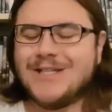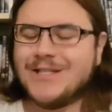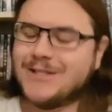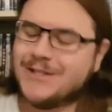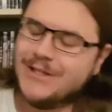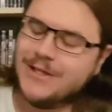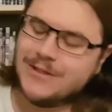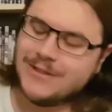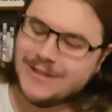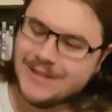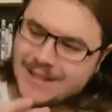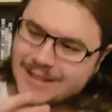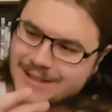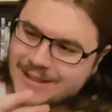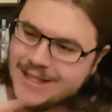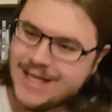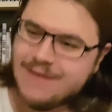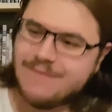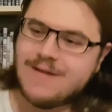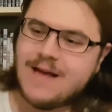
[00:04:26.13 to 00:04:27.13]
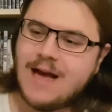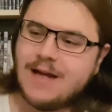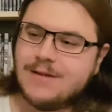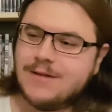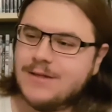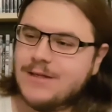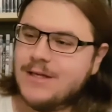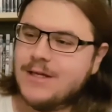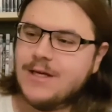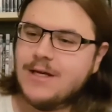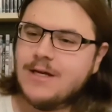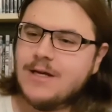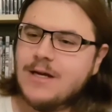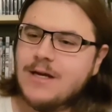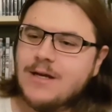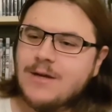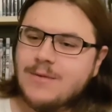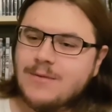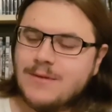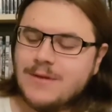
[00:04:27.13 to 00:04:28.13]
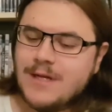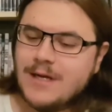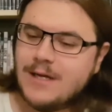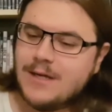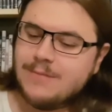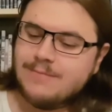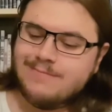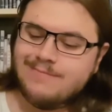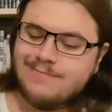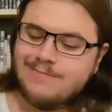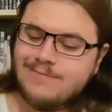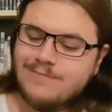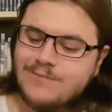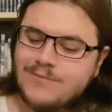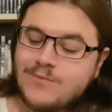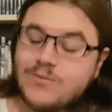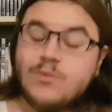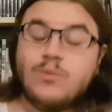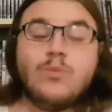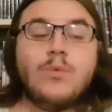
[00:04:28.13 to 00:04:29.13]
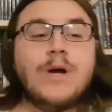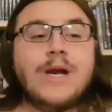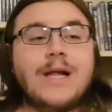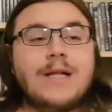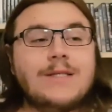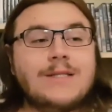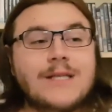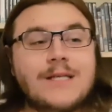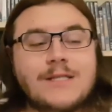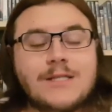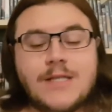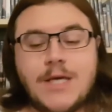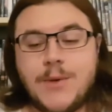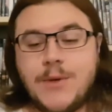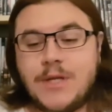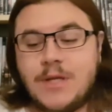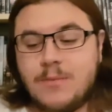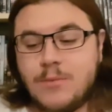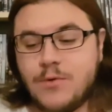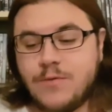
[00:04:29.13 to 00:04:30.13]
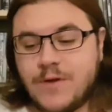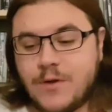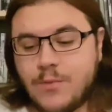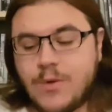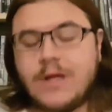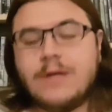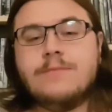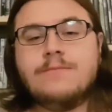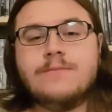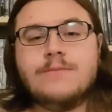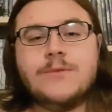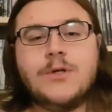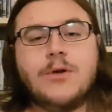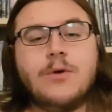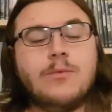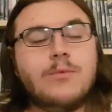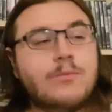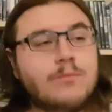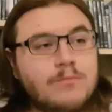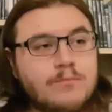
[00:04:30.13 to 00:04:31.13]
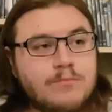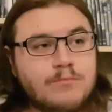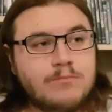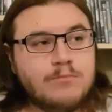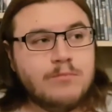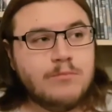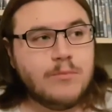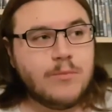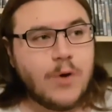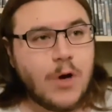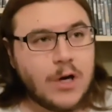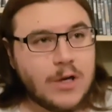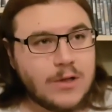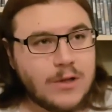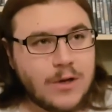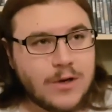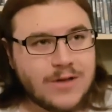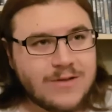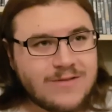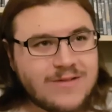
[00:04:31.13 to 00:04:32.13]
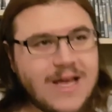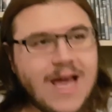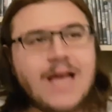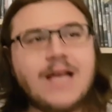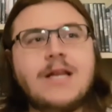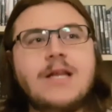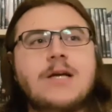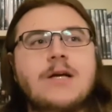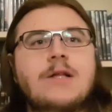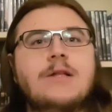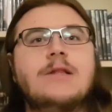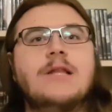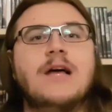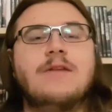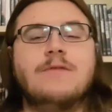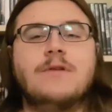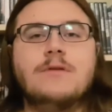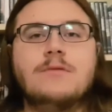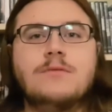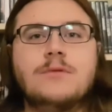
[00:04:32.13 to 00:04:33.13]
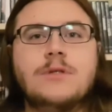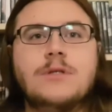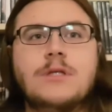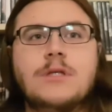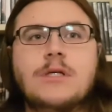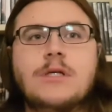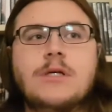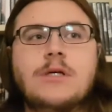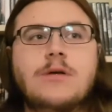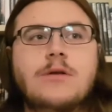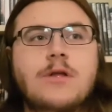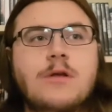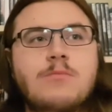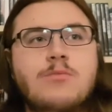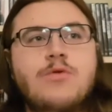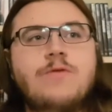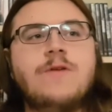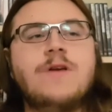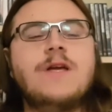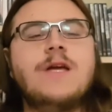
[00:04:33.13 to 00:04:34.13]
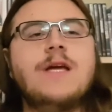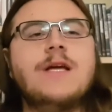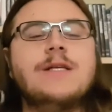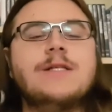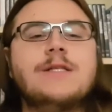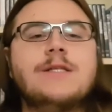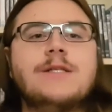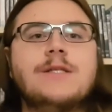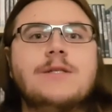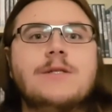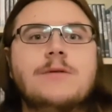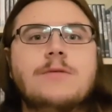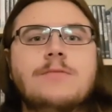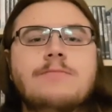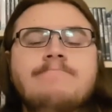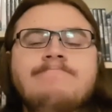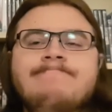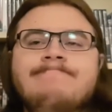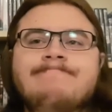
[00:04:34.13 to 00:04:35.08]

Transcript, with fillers: let's just you know let's leave that. Um, what else is there in the movie? Well, you know, on a, on a technical level, the movie is